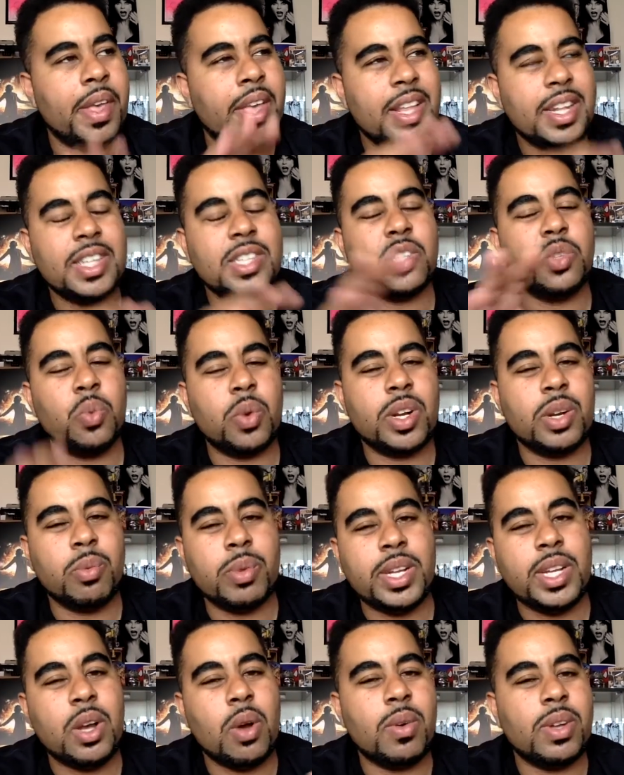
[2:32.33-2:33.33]
This is when we
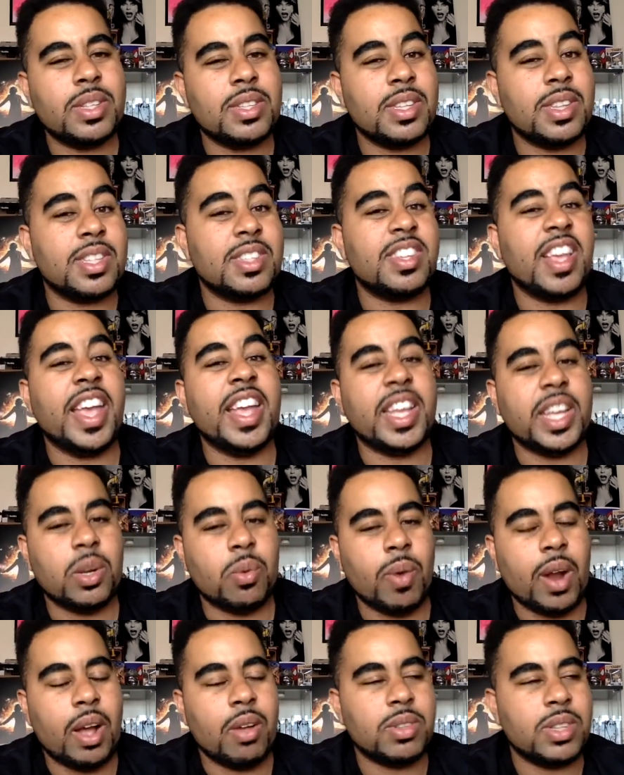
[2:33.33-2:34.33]
go into the Taken
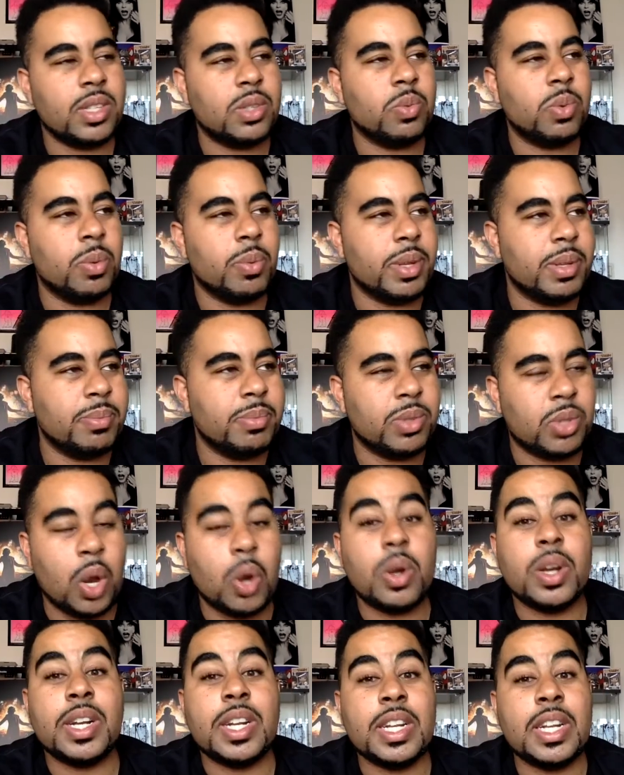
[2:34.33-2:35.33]
route. This is where we
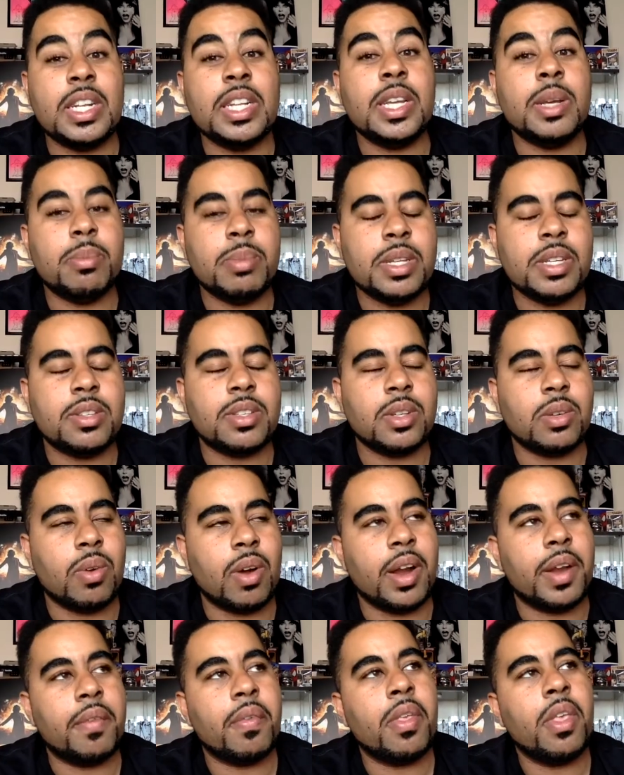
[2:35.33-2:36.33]
turn into Liam Neeson,
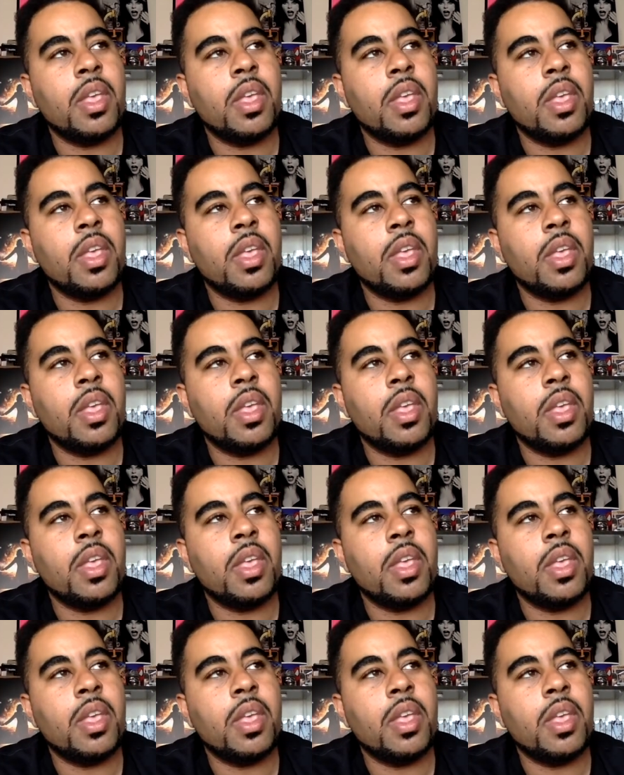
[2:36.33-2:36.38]
right?